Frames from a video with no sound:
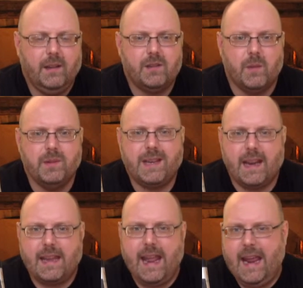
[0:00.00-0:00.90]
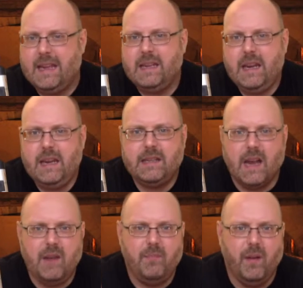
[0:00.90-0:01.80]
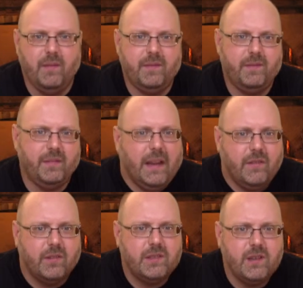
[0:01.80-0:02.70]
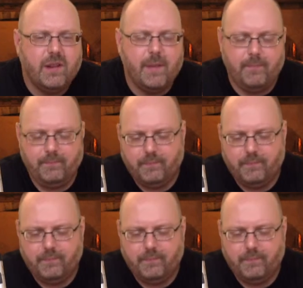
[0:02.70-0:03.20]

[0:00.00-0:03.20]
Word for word: there's almost like a candy type of flavor to it.